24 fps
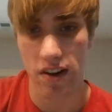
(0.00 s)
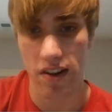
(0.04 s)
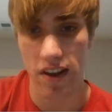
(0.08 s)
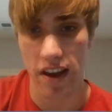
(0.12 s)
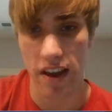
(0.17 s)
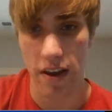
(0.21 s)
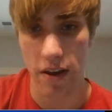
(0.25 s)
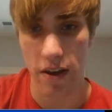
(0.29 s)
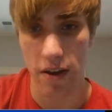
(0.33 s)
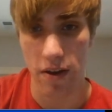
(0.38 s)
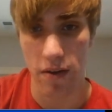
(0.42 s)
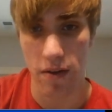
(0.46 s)

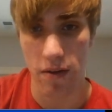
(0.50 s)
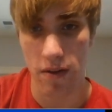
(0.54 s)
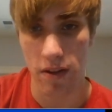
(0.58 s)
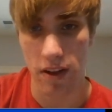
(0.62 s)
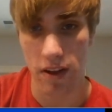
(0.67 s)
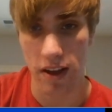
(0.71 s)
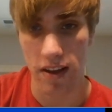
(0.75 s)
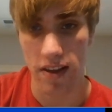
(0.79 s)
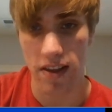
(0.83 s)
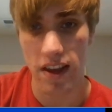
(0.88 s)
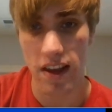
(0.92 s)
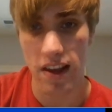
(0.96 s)
say,
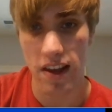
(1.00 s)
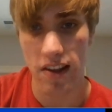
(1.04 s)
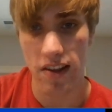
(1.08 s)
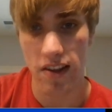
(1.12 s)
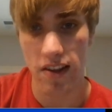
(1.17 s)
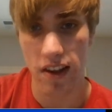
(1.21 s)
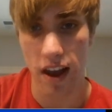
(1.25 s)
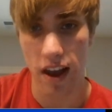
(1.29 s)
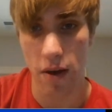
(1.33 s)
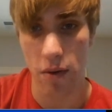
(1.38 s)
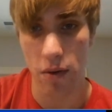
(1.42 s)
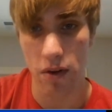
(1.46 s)
like
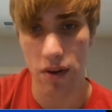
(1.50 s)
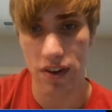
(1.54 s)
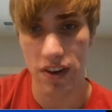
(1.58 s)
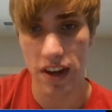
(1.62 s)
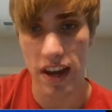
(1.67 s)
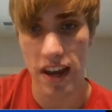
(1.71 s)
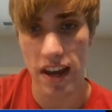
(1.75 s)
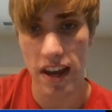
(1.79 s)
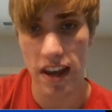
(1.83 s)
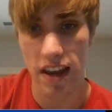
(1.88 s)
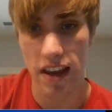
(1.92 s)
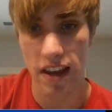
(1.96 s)
this, I will
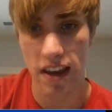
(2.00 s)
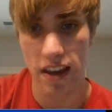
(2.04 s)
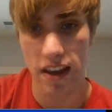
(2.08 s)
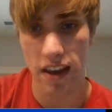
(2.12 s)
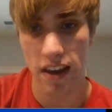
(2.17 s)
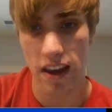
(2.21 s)
take.